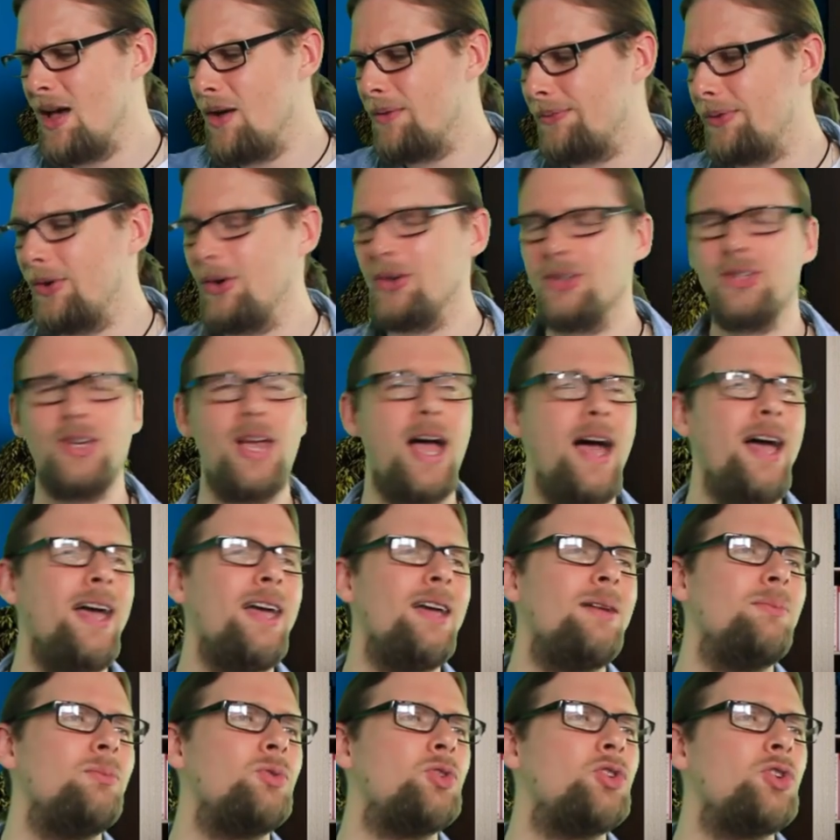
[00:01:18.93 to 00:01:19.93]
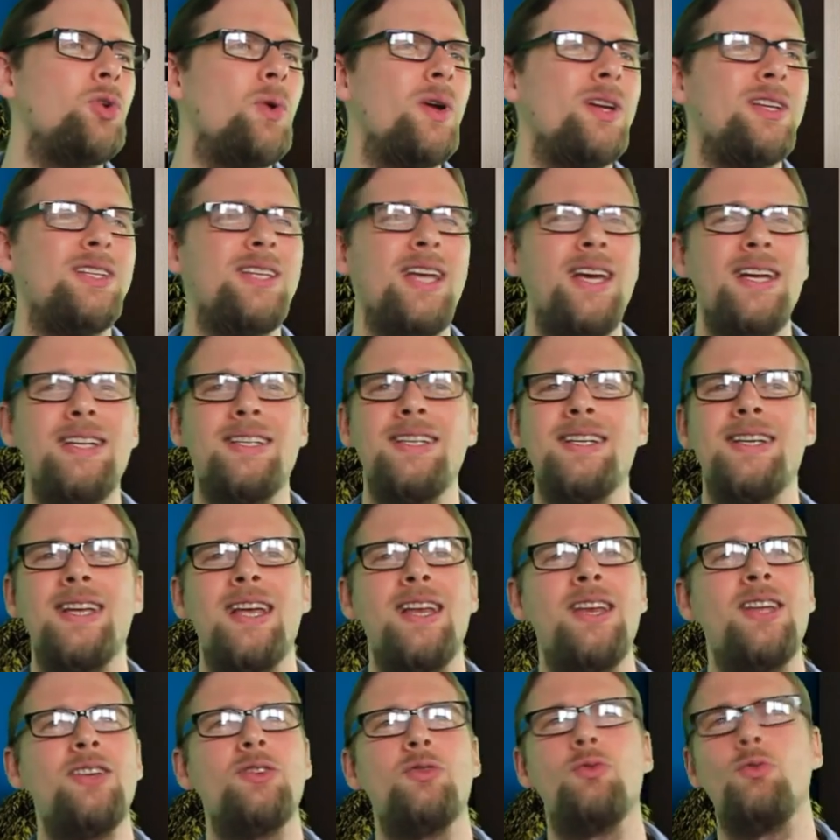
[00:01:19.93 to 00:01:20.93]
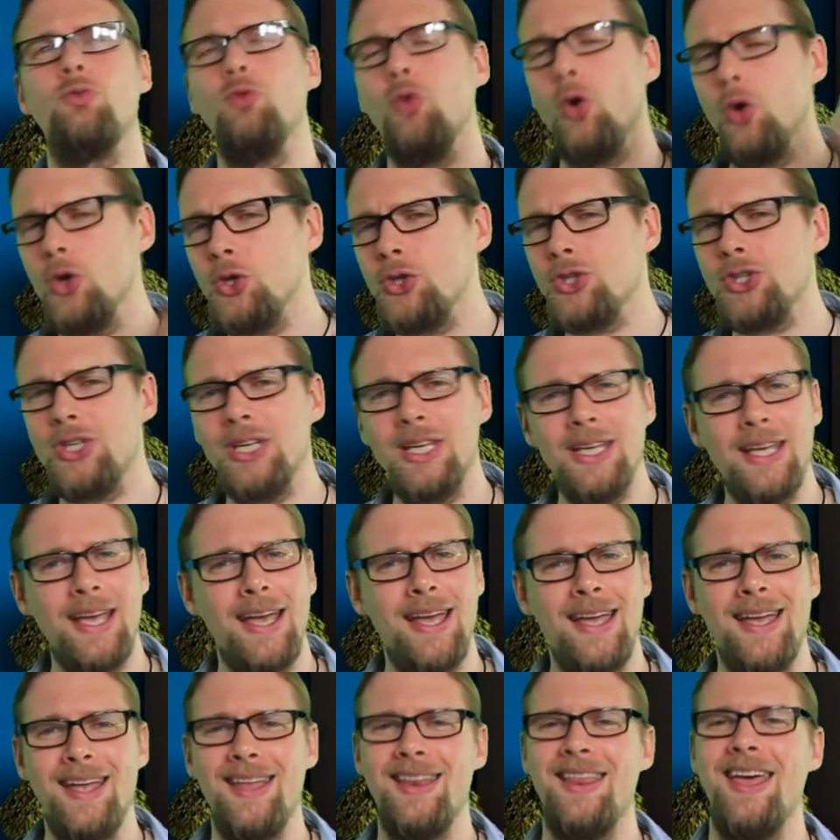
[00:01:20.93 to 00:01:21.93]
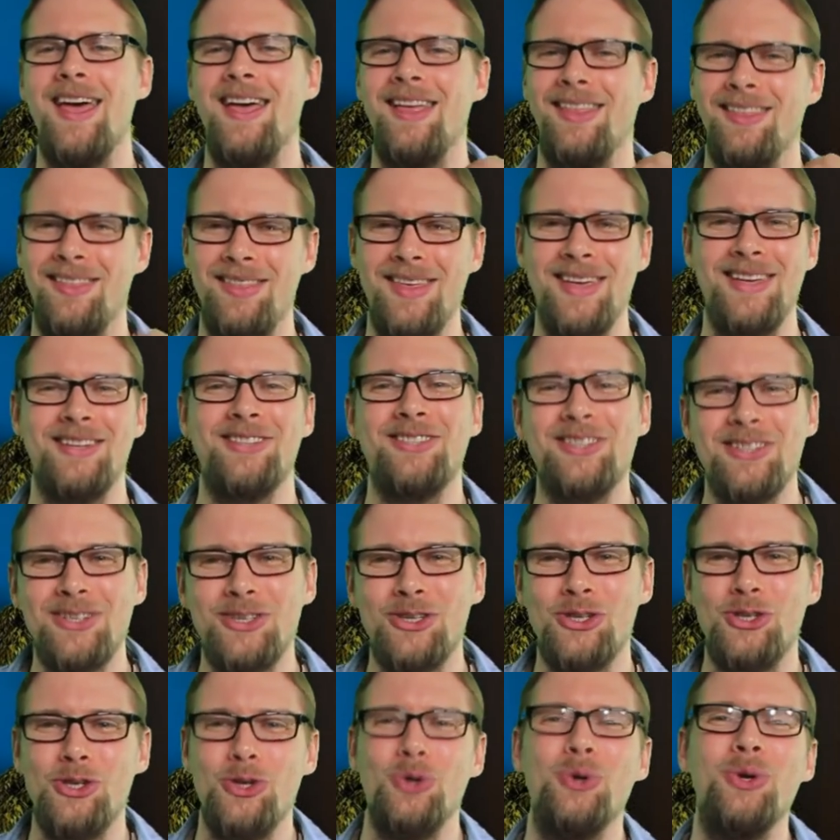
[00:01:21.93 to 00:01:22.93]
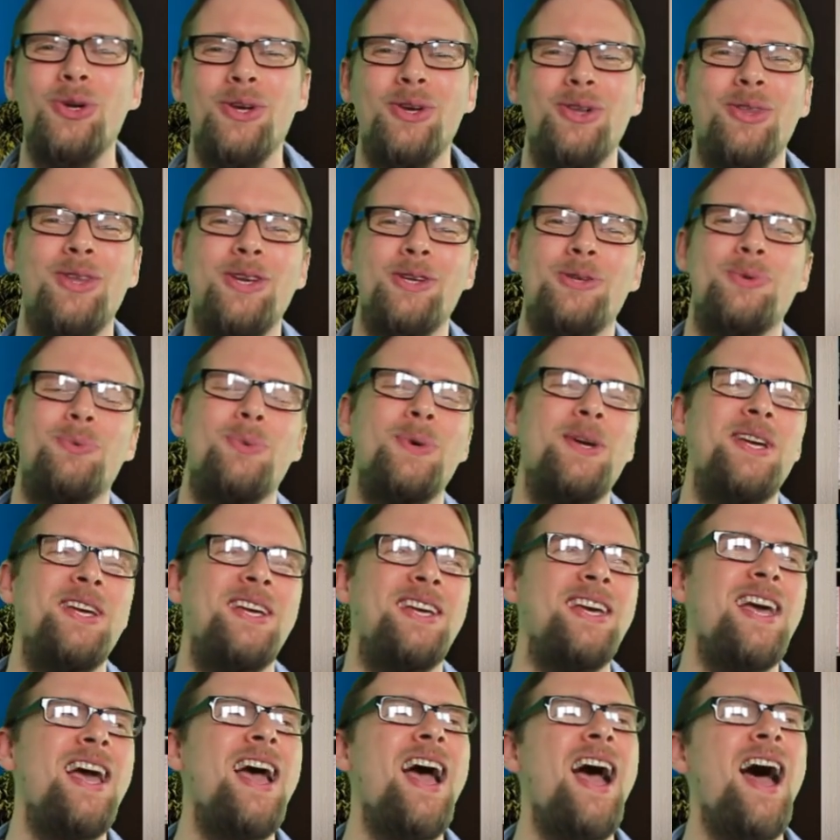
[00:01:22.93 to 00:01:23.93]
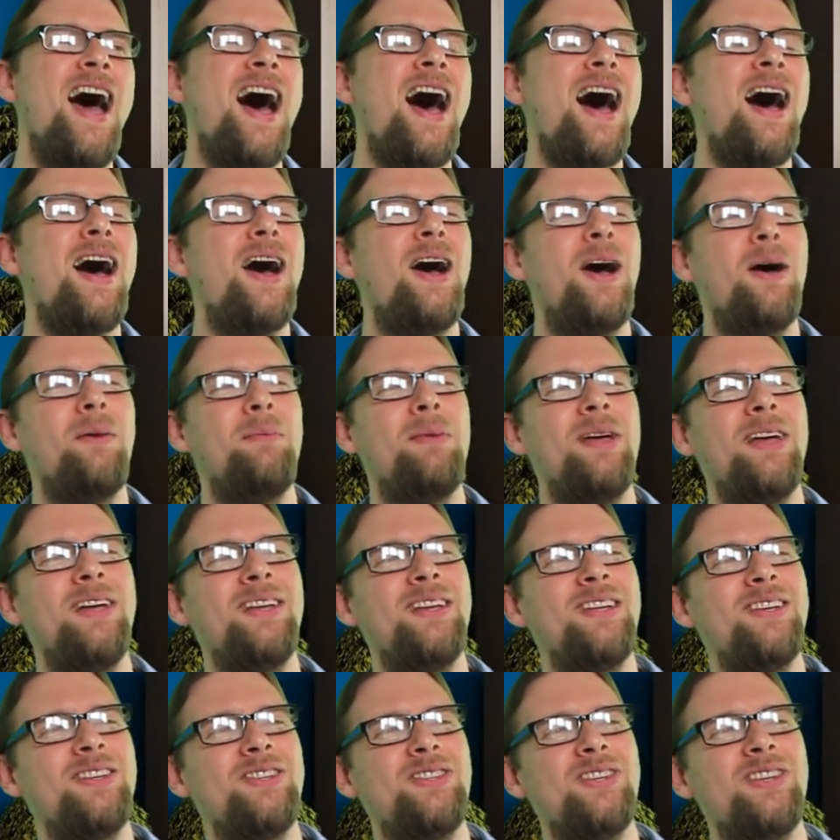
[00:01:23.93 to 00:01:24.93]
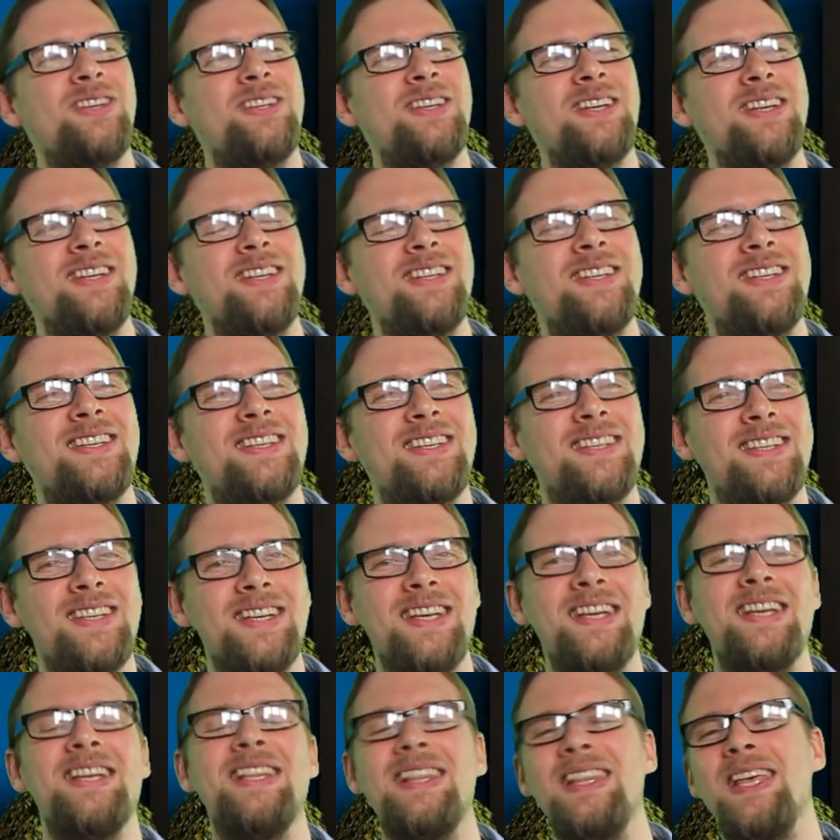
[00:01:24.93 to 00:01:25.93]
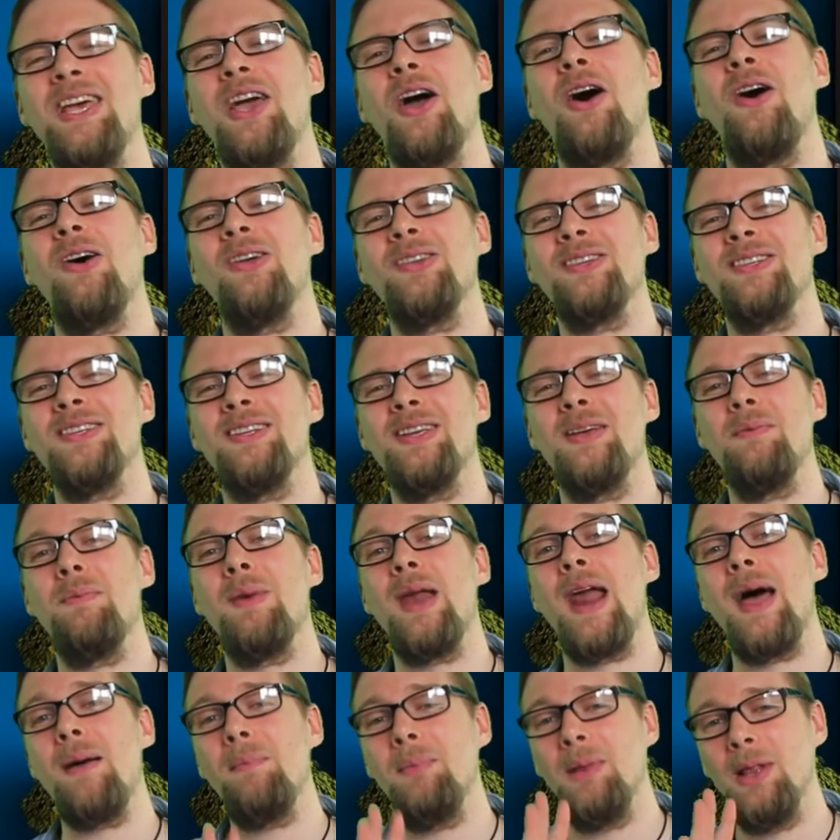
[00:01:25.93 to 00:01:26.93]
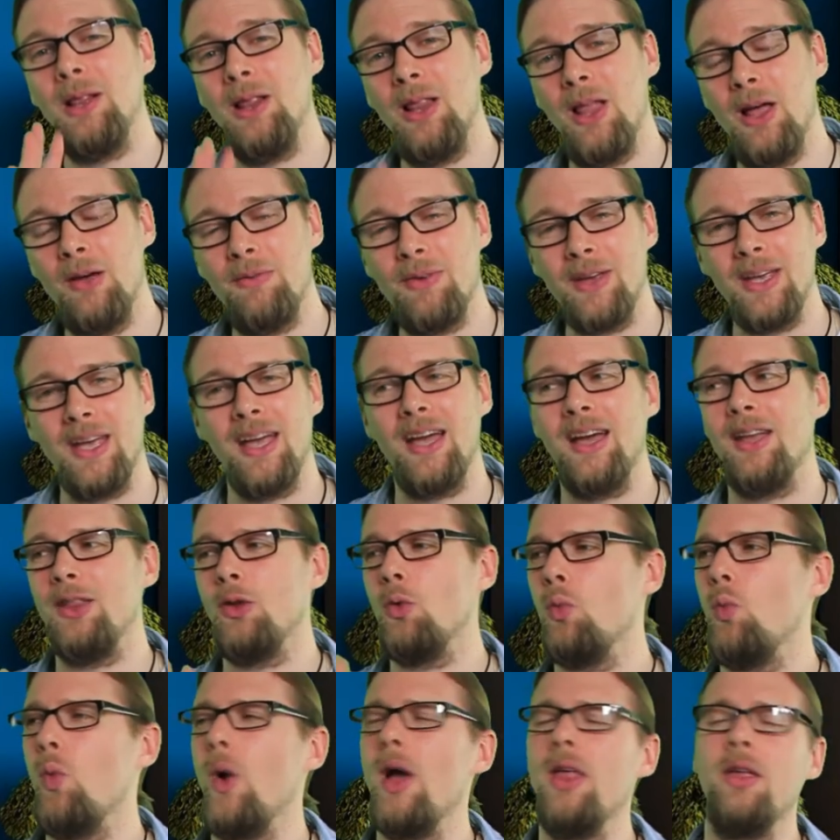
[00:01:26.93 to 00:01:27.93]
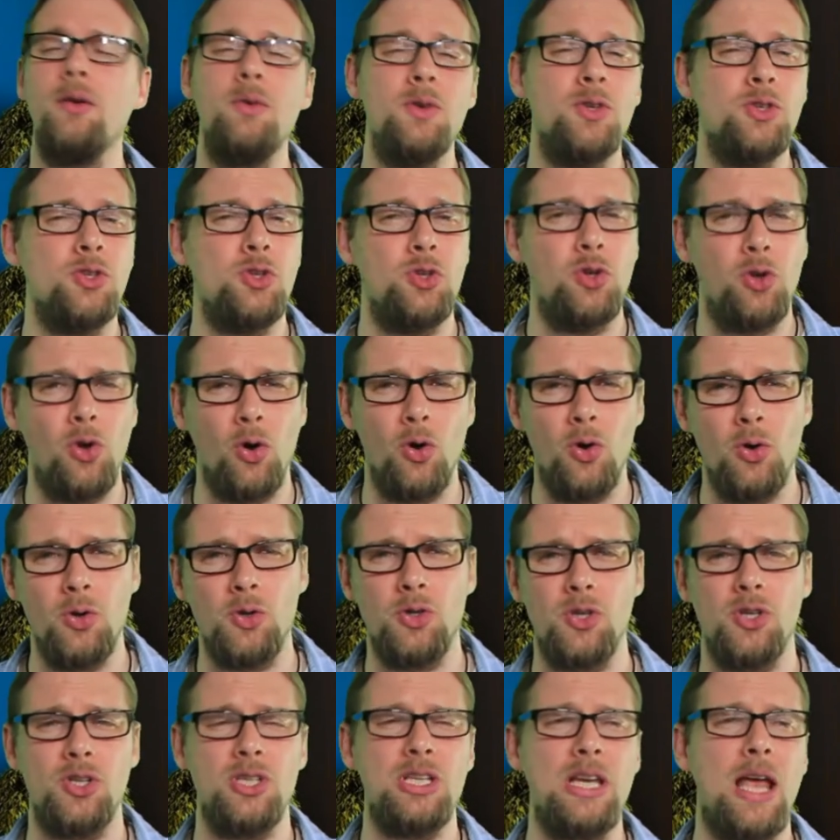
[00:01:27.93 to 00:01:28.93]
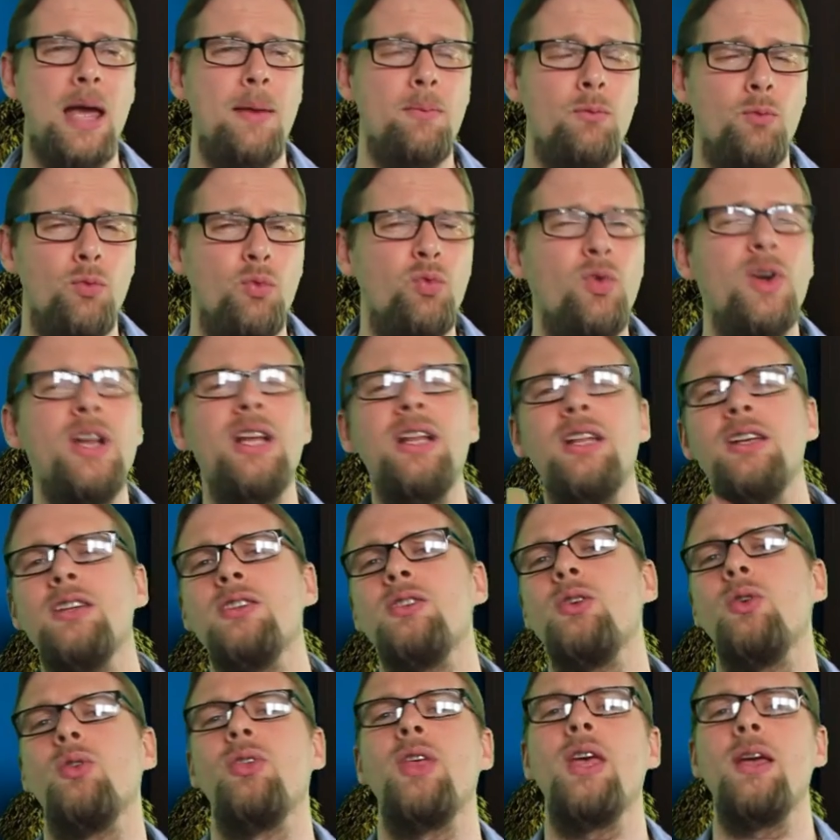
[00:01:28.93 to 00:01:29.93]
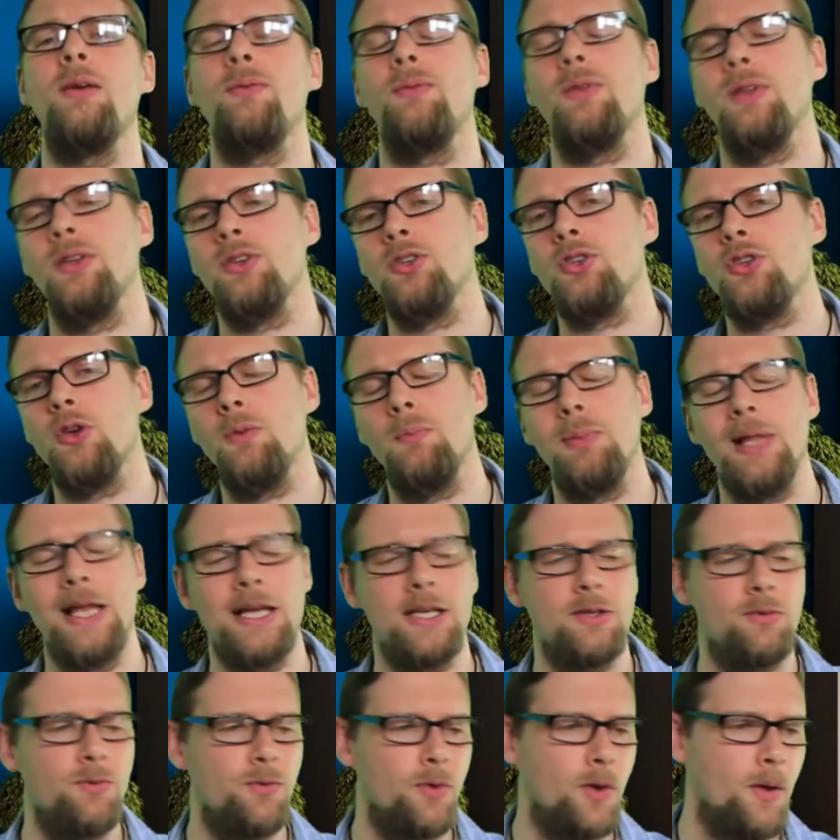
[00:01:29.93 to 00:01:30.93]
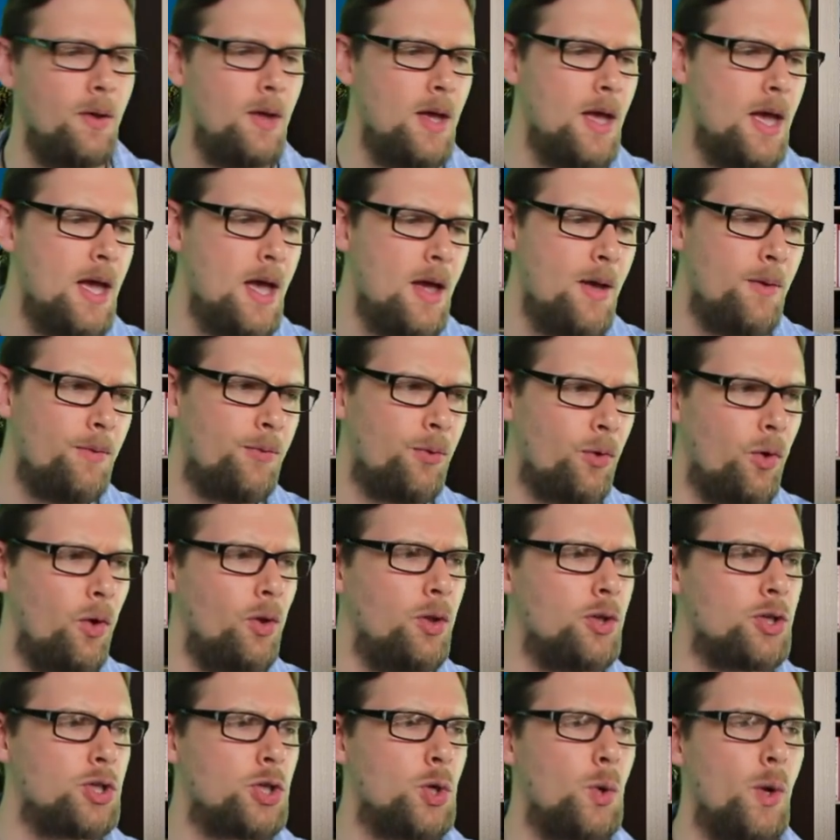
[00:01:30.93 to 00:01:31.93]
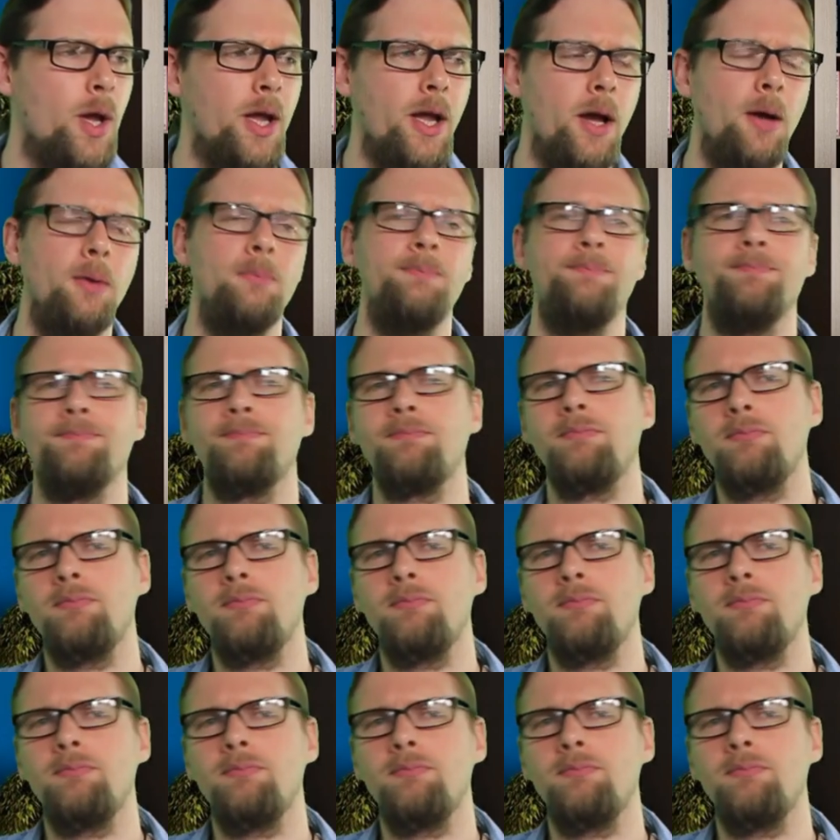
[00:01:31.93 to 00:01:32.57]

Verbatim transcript: Folks, I am so excited. It is roasting in this studio this week. It is just insanely hot today, but I'm loving it and the weather is gorgeous. I'm really so thankful and so blessed for all that's going on.